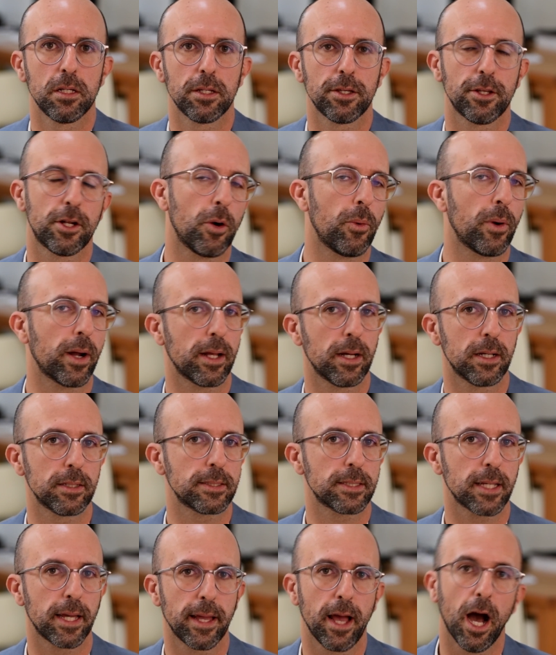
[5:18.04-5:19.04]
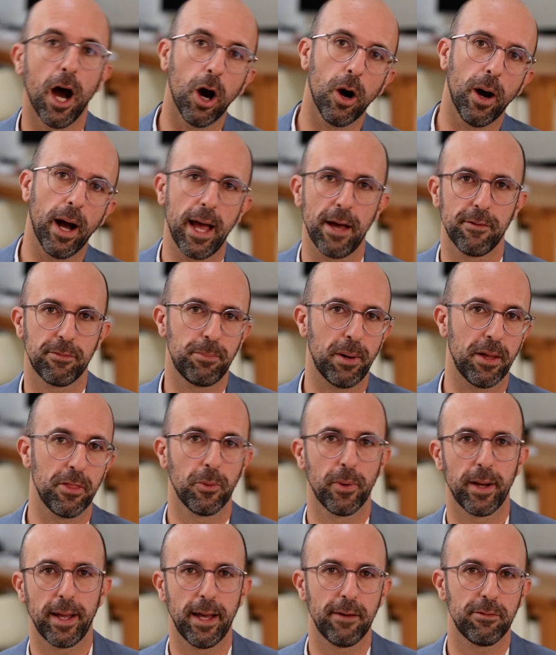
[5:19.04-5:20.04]
You don't want to say, oh, I have
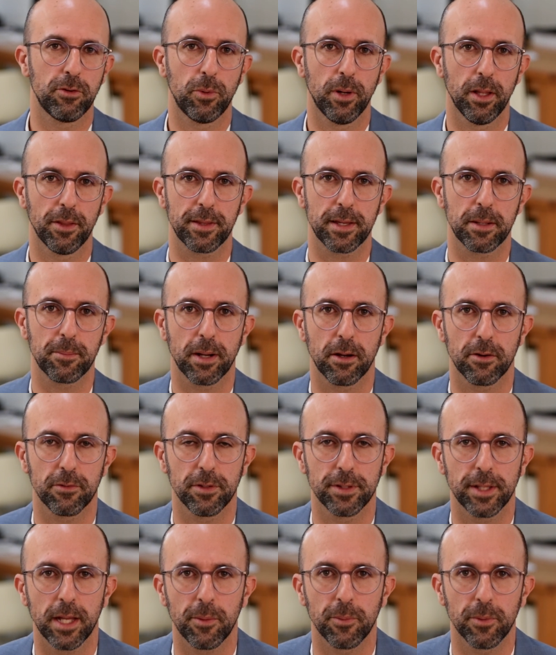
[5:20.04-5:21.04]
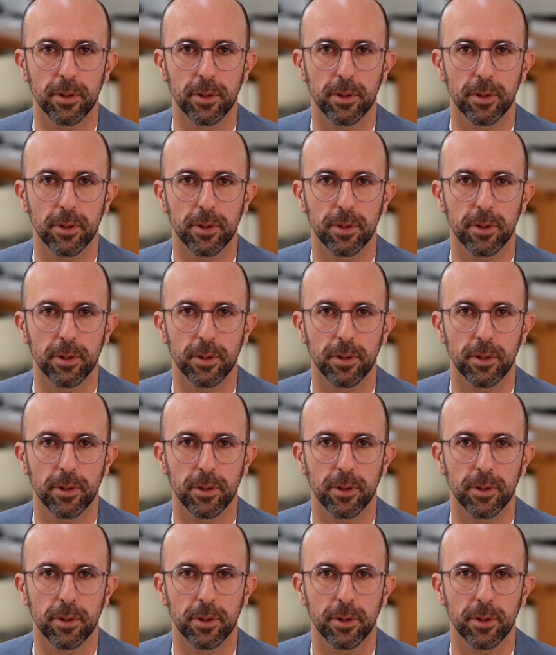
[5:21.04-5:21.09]
a wealthy and powerful